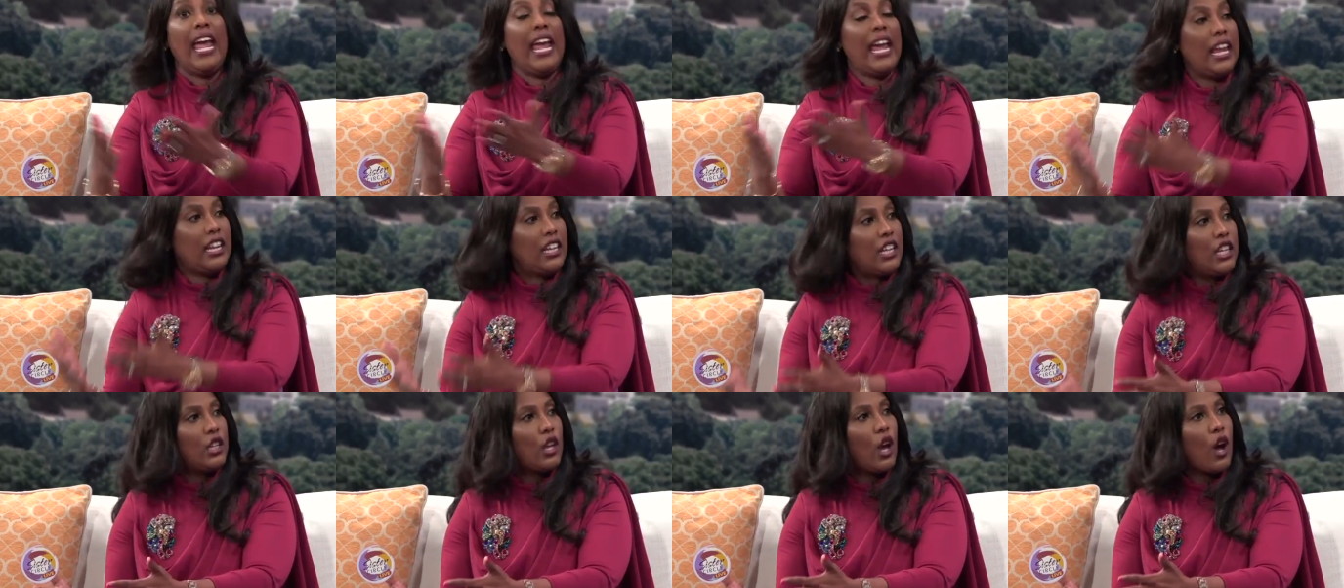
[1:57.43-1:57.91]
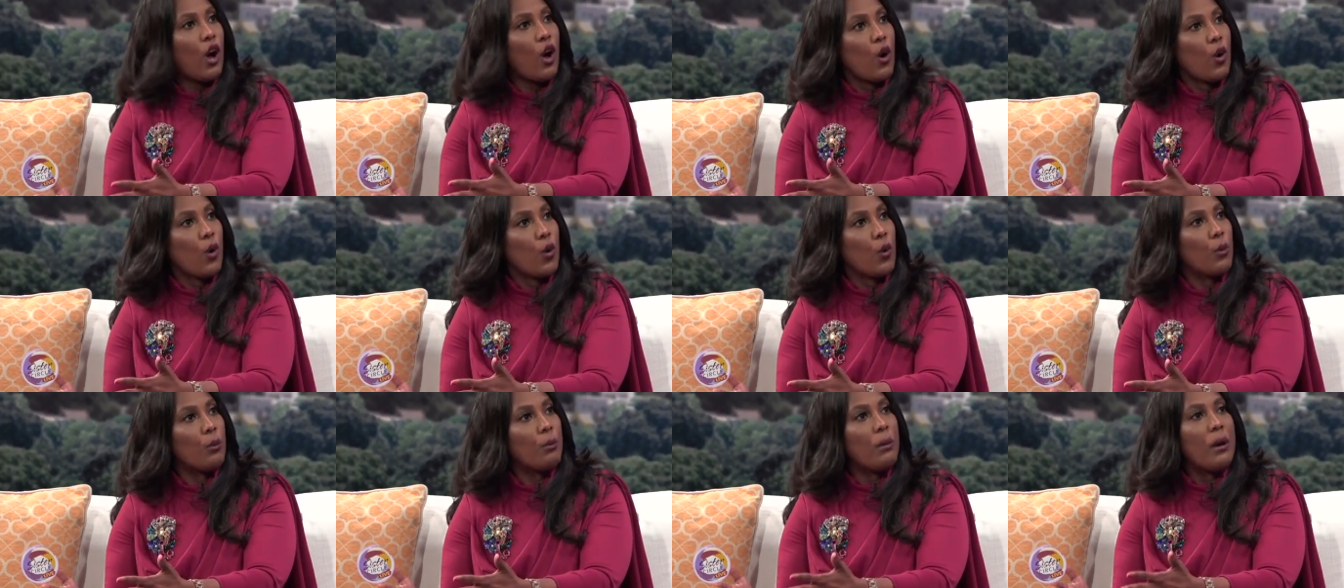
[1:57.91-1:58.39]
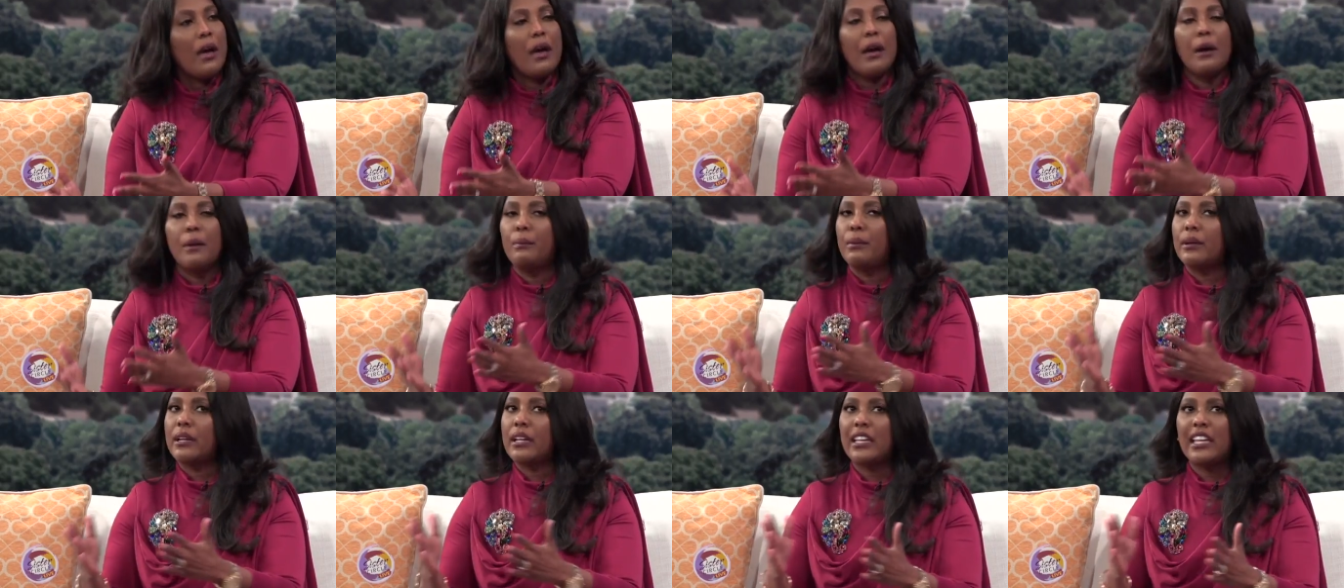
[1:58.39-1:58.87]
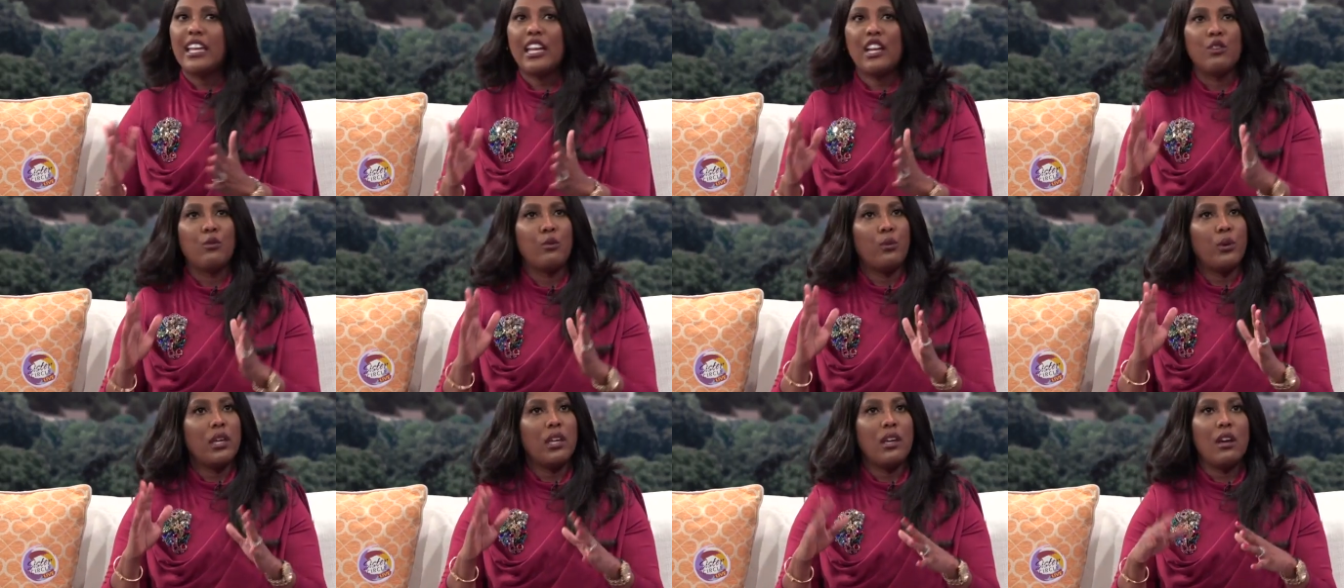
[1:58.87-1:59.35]
and in home, but
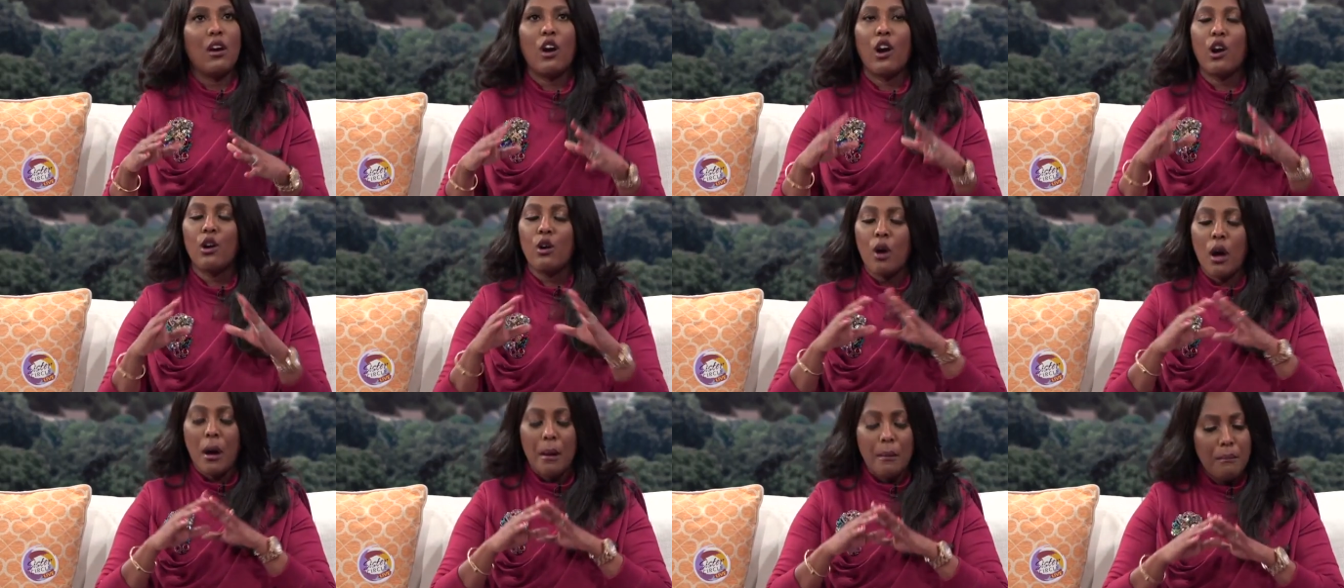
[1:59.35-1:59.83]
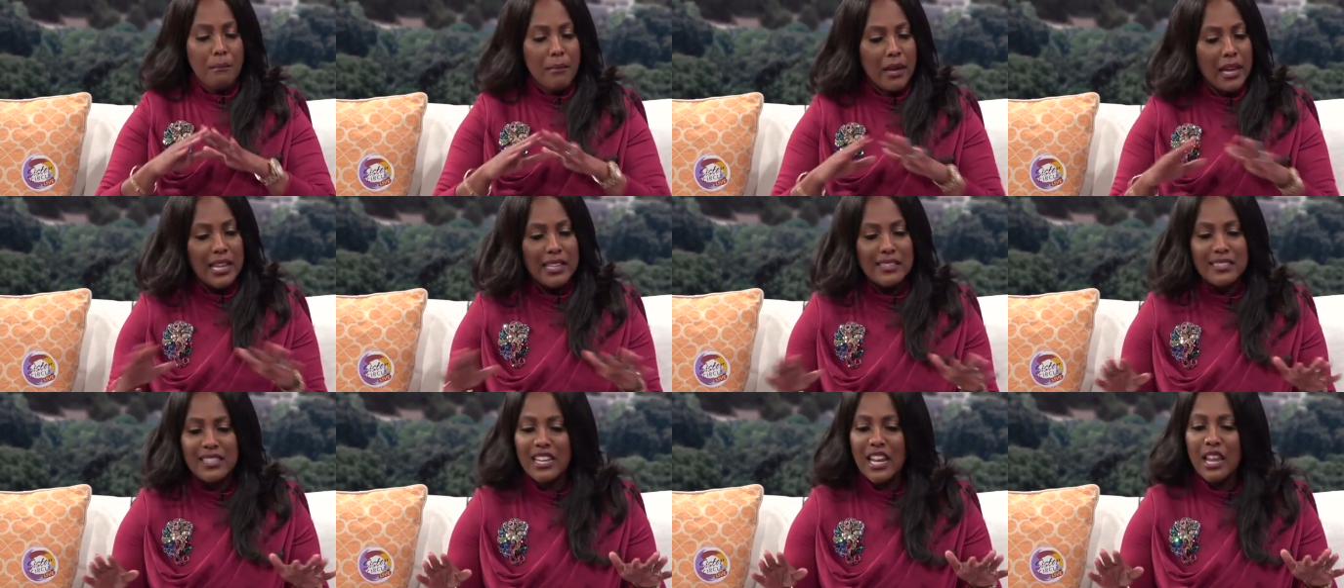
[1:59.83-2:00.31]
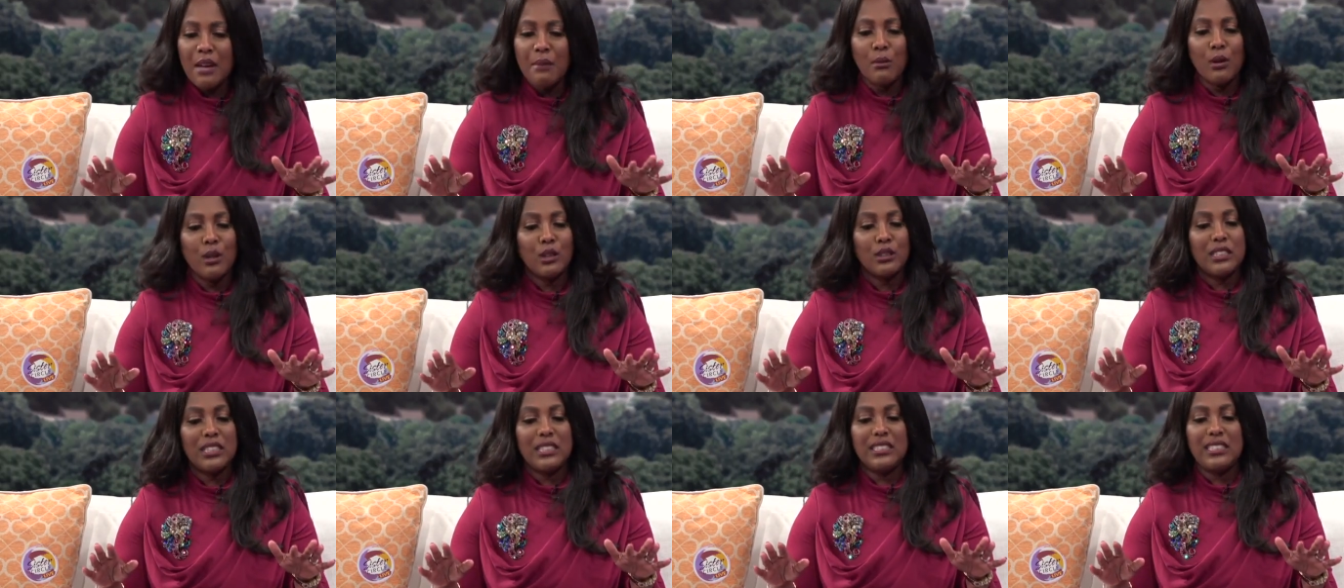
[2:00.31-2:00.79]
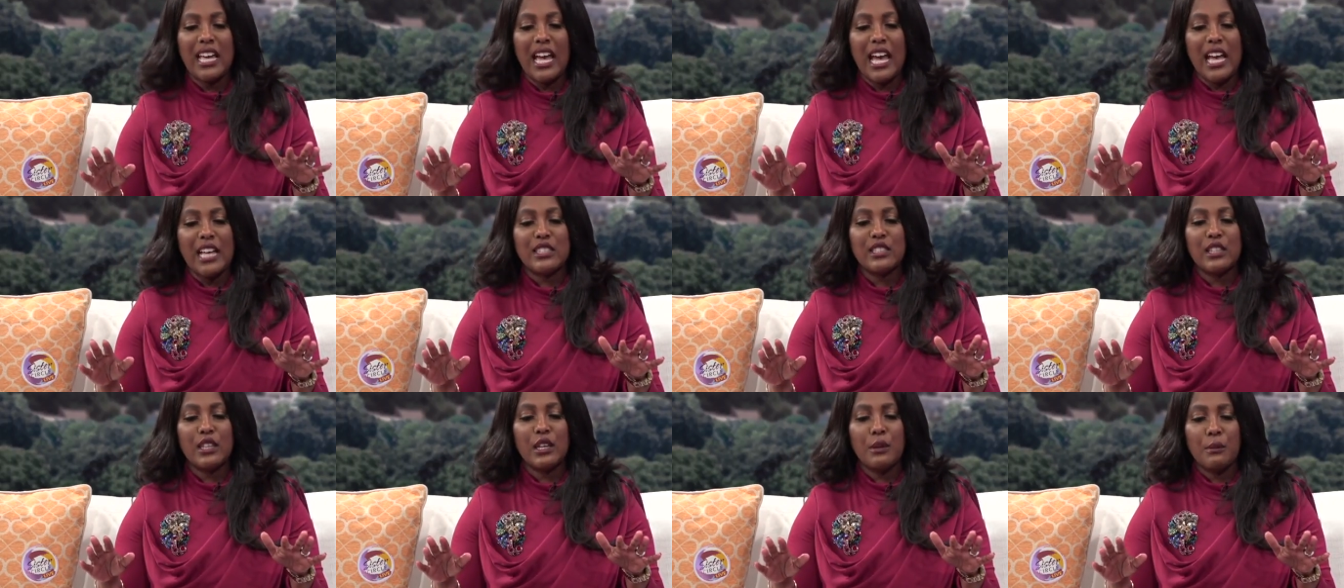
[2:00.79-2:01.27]
again, we are amazing at
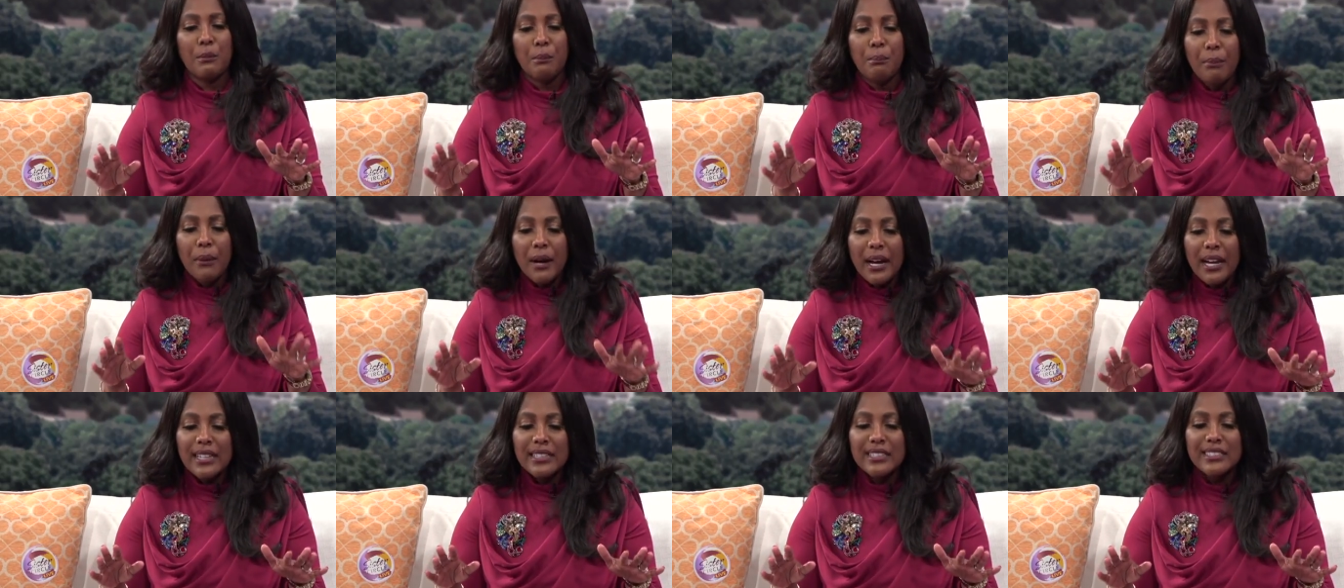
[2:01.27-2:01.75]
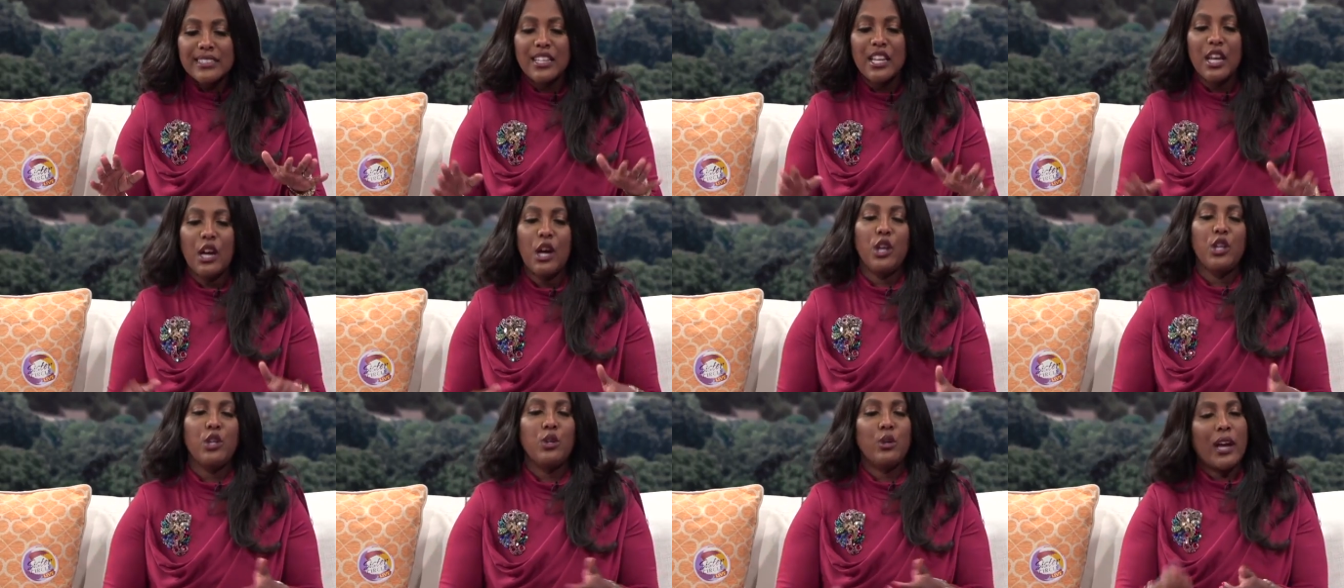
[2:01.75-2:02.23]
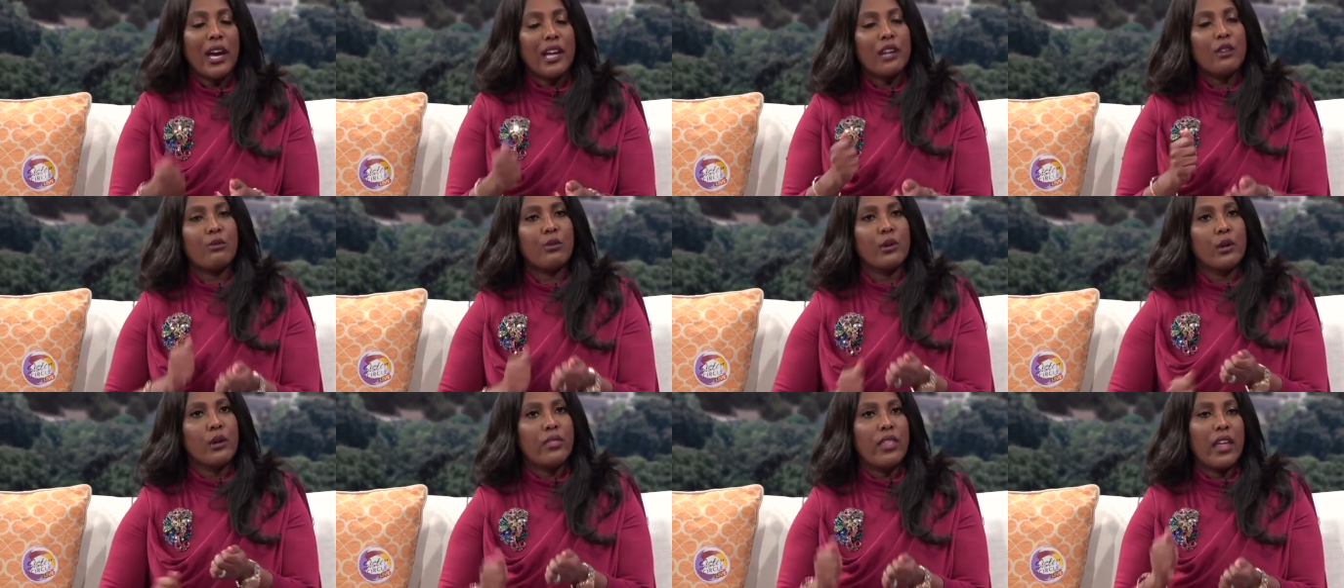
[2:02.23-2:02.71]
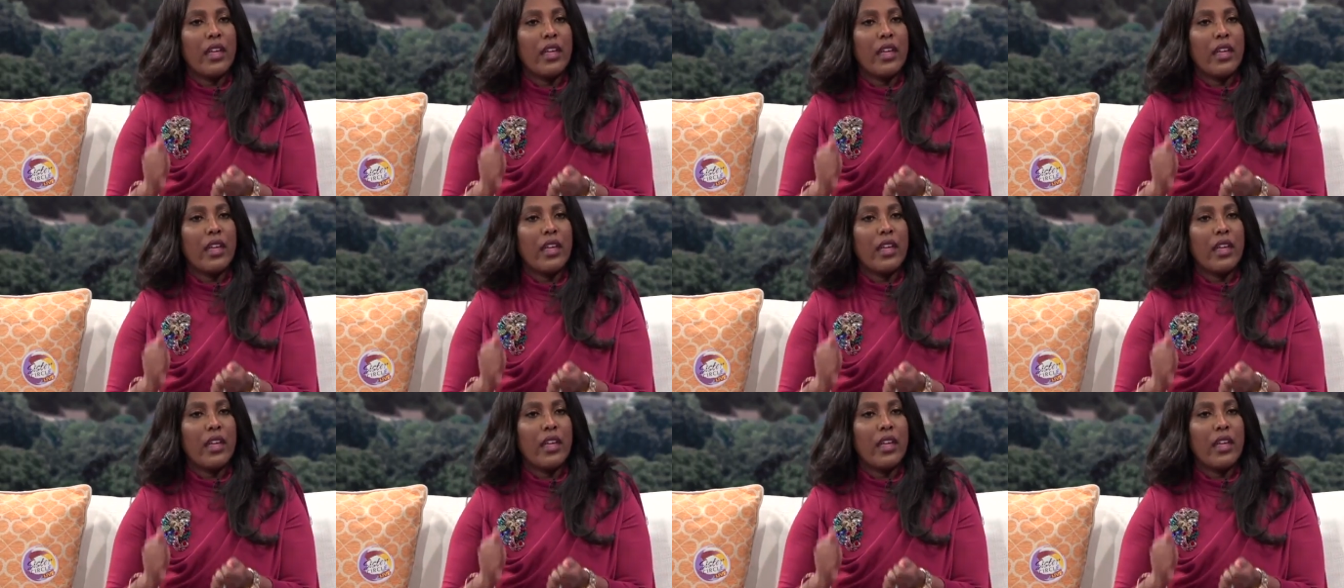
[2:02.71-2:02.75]
multitasking, but you gotta reel